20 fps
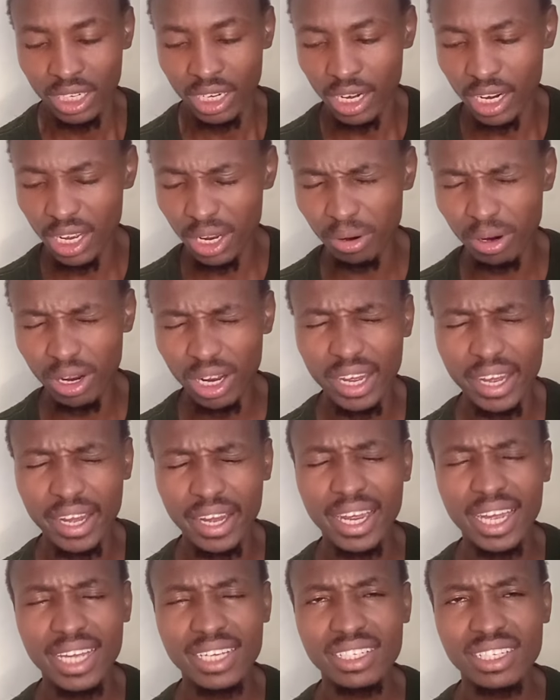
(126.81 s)
Now,
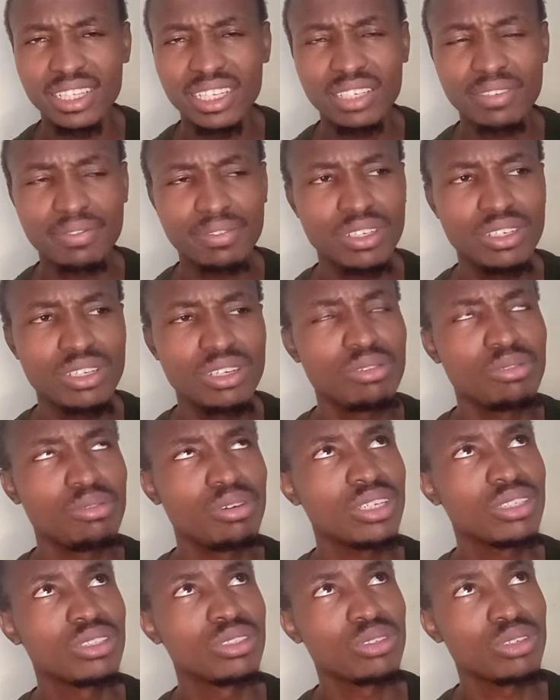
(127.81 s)
guys, in this video, we
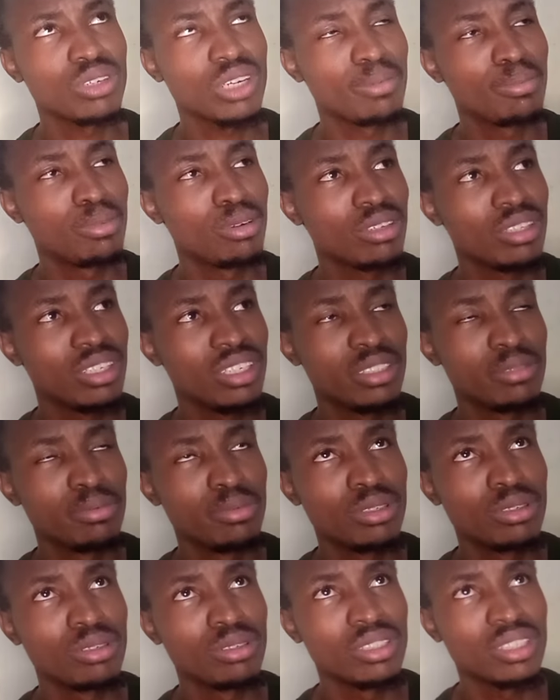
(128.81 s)
want to talk about this
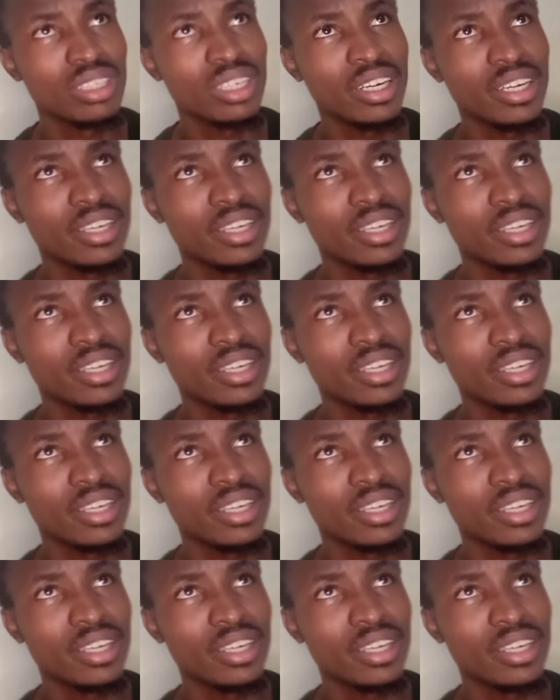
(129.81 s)
because